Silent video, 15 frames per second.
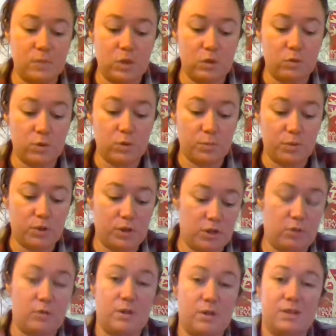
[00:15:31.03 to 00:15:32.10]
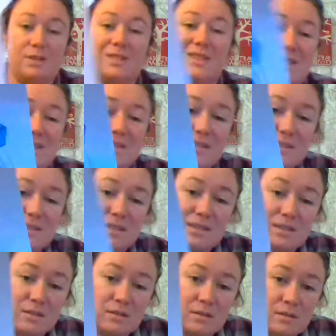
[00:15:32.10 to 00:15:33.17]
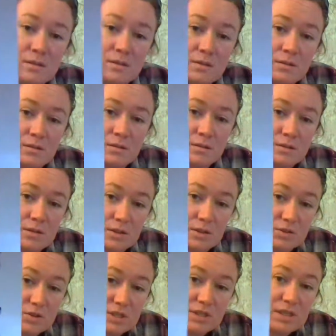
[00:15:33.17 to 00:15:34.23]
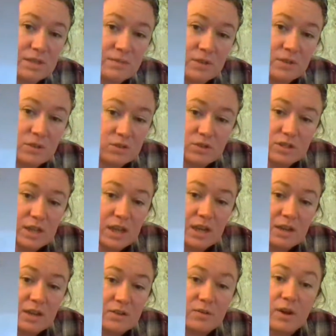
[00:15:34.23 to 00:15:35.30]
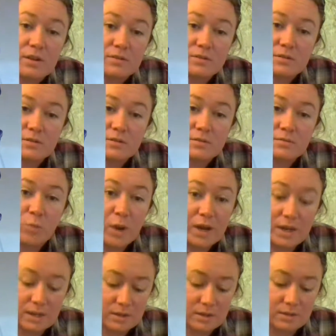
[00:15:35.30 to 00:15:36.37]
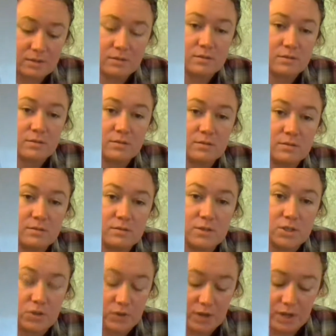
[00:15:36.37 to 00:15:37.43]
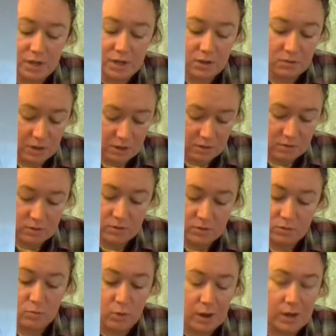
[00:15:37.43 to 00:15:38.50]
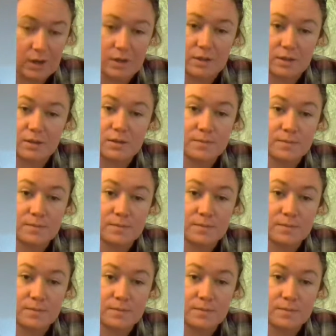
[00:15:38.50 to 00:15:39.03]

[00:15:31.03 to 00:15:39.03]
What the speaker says: who are putting you in this. They're just leaving you, just hanging around, waiting. You're hanging around, waiting.